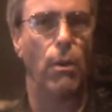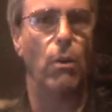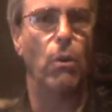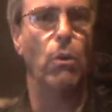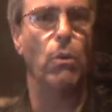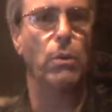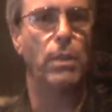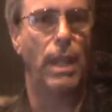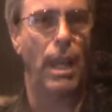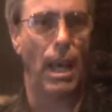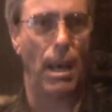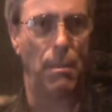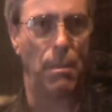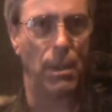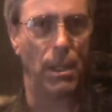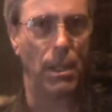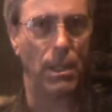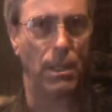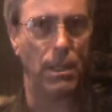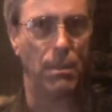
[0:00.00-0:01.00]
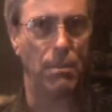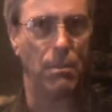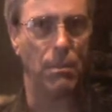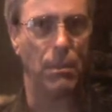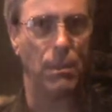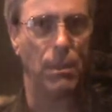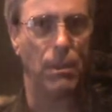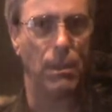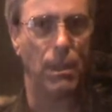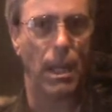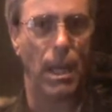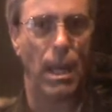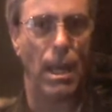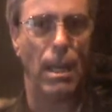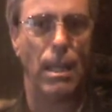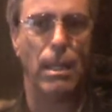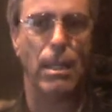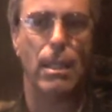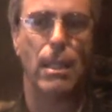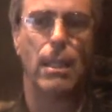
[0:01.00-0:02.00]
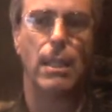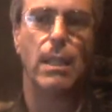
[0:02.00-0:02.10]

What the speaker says: old capitalism, okay?